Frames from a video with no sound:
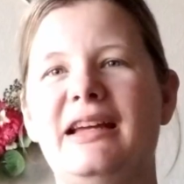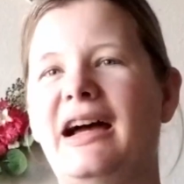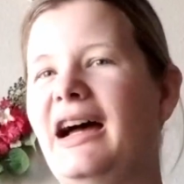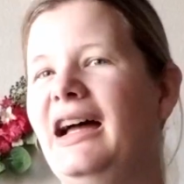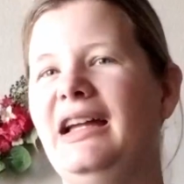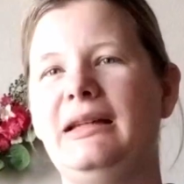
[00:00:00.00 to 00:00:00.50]

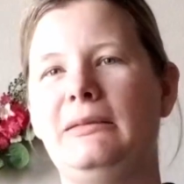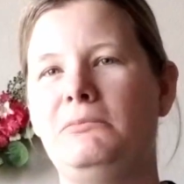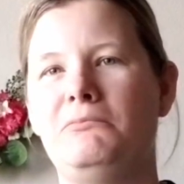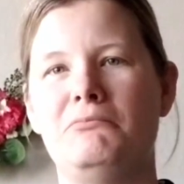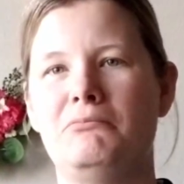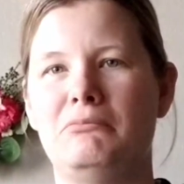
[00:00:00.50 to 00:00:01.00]

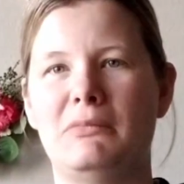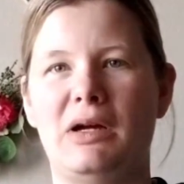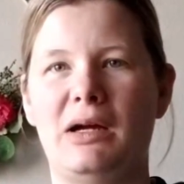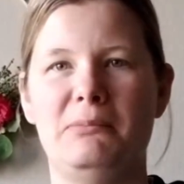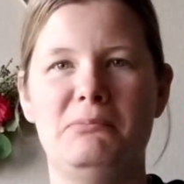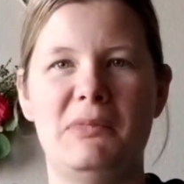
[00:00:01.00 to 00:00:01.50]

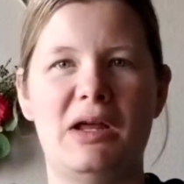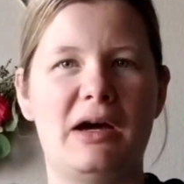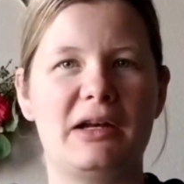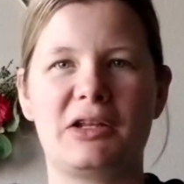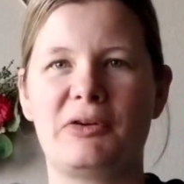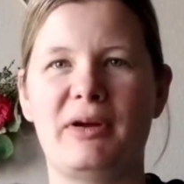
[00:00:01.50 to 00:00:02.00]
I'm
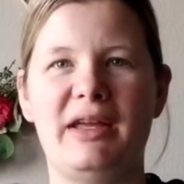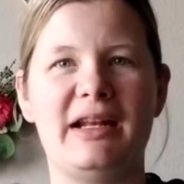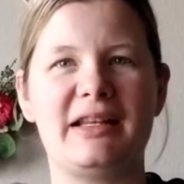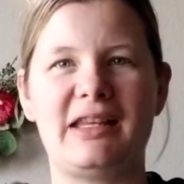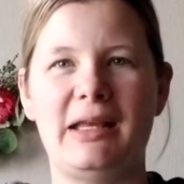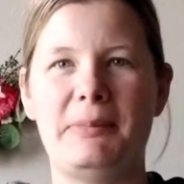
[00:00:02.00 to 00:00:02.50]
not great
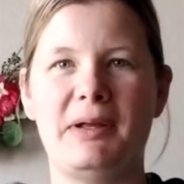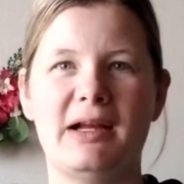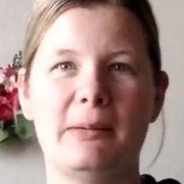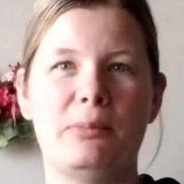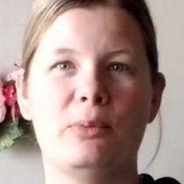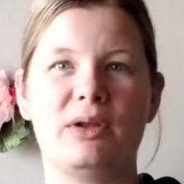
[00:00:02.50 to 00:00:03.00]
at keeping
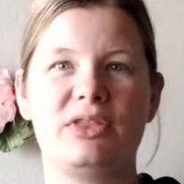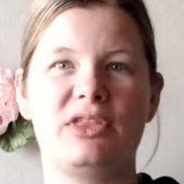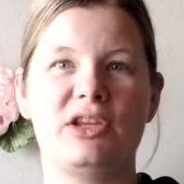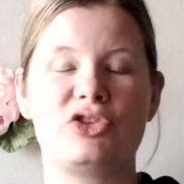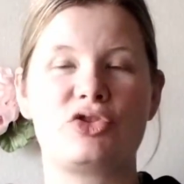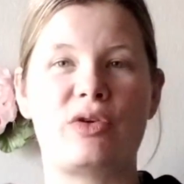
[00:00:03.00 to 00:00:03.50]
up with
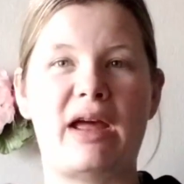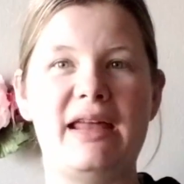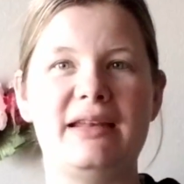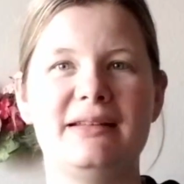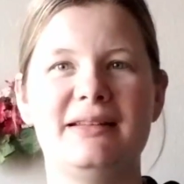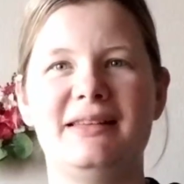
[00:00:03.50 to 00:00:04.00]
the
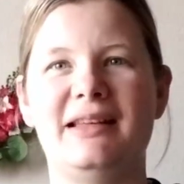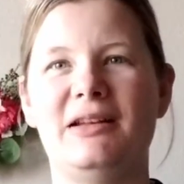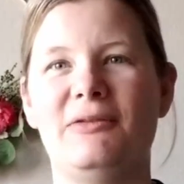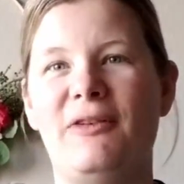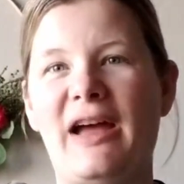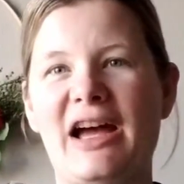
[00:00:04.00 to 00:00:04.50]
trends
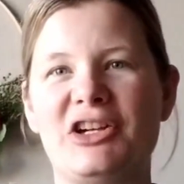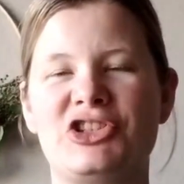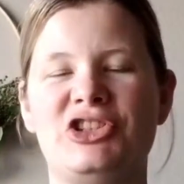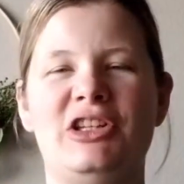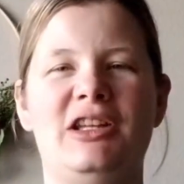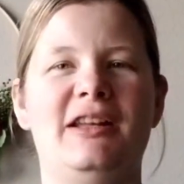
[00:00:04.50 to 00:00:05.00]
and
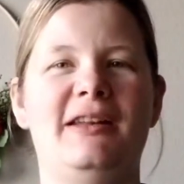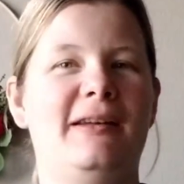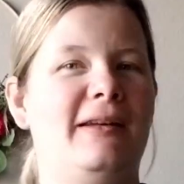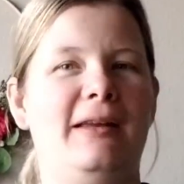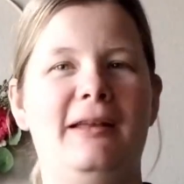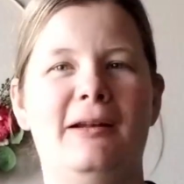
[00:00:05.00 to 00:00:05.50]
fashion and